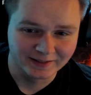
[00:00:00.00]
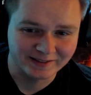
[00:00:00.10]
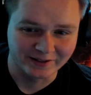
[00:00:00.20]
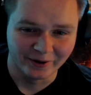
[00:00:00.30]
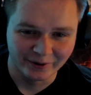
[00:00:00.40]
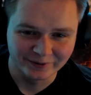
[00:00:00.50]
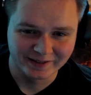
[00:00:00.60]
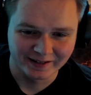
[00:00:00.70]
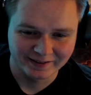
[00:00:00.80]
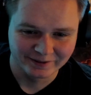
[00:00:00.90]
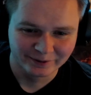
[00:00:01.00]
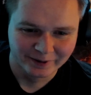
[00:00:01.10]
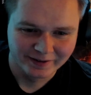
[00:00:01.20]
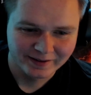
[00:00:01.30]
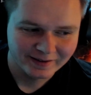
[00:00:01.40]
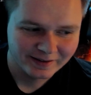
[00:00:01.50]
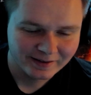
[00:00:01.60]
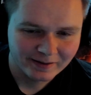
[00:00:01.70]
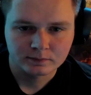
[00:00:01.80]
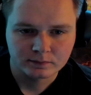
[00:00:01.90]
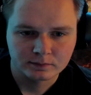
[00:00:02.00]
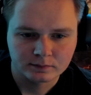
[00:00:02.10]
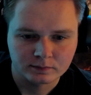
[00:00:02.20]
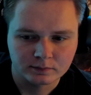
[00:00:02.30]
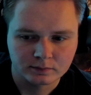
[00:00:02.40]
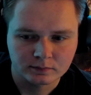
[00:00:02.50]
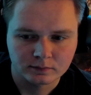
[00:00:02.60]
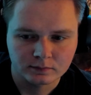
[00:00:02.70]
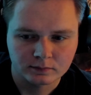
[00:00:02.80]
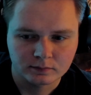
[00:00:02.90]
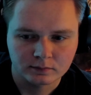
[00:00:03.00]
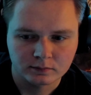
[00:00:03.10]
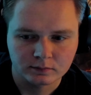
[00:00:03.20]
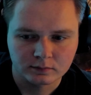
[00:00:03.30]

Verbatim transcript: Let's go, Deku. Where's Pops?